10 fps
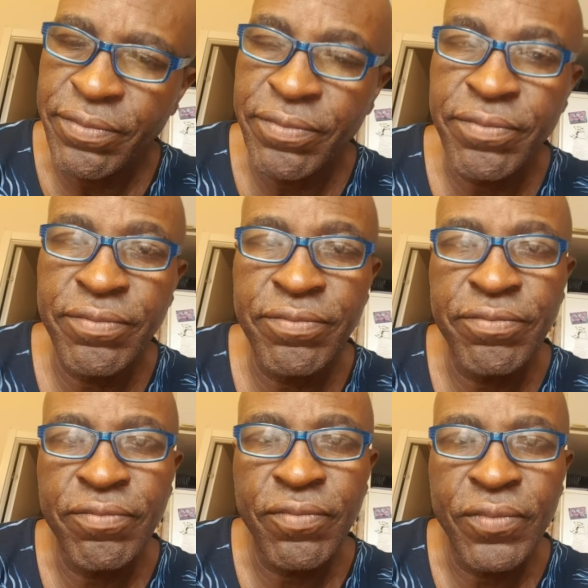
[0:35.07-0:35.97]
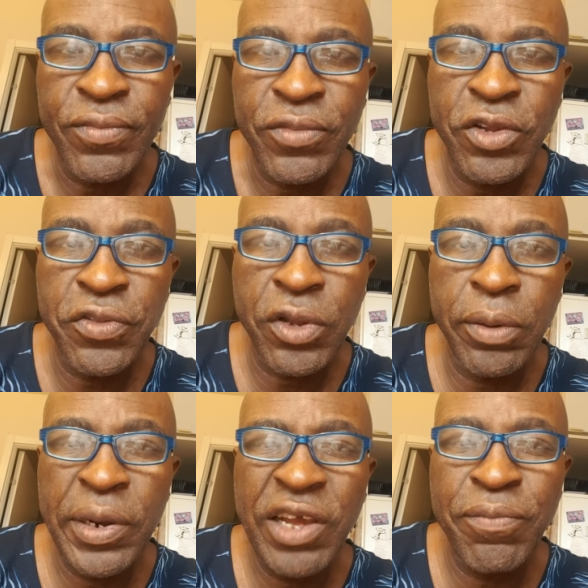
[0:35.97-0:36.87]
Mm -hmm. Just
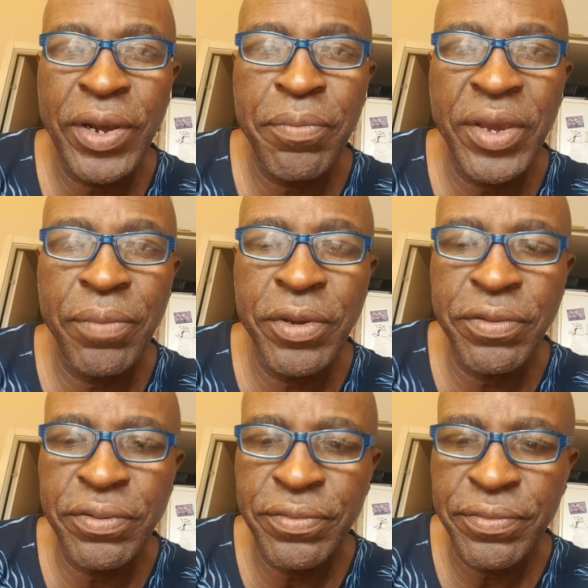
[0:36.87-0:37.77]
going up my babies.